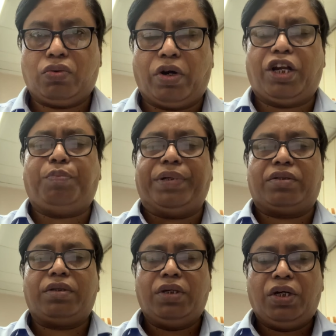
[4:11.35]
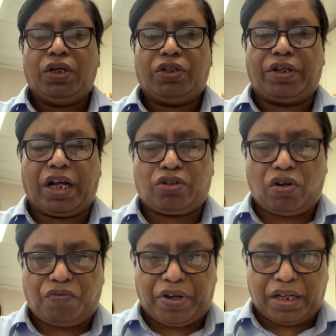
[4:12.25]
What it means?
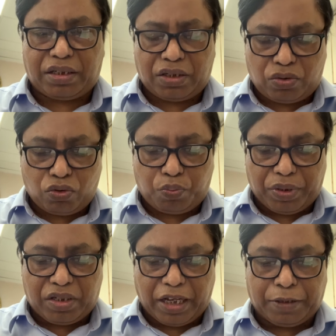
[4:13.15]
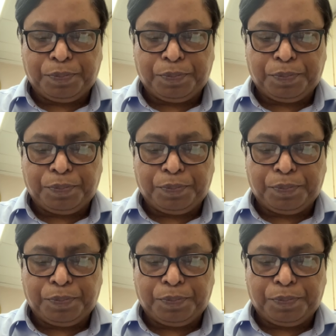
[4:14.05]
Deduction of tax at source means that